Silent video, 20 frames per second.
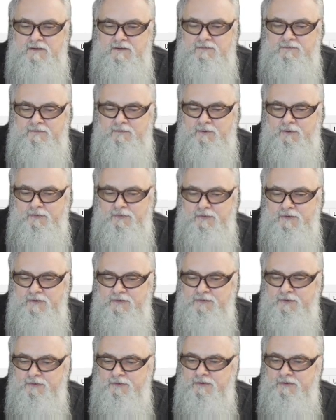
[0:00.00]
A fourth
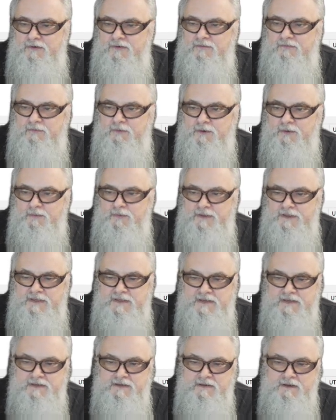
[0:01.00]
alternative would be
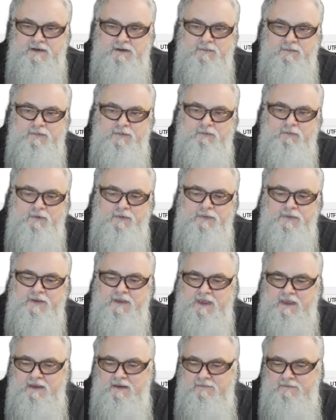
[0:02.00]
GitHub, with
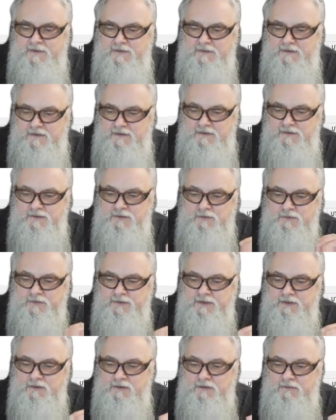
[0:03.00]
the caveat that it's
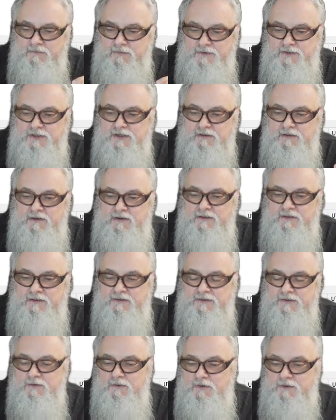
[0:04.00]
only good for sharing
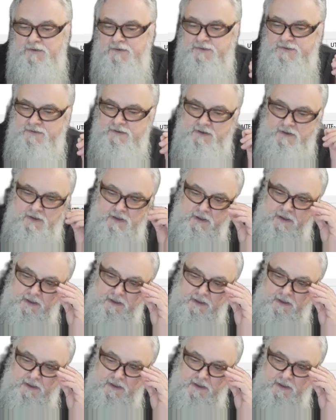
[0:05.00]
the source,